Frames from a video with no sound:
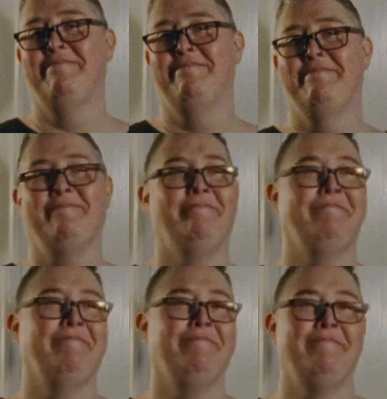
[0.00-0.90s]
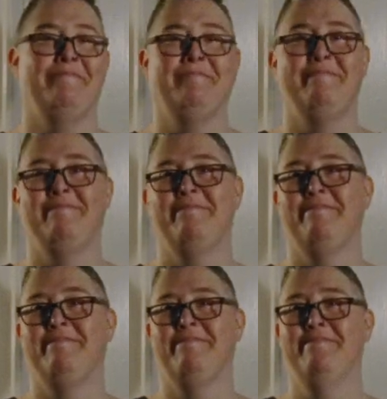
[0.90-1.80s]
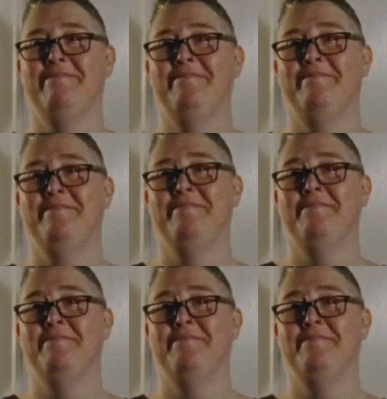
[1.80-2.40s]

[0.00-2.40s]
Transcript: No one is speaking in this clip.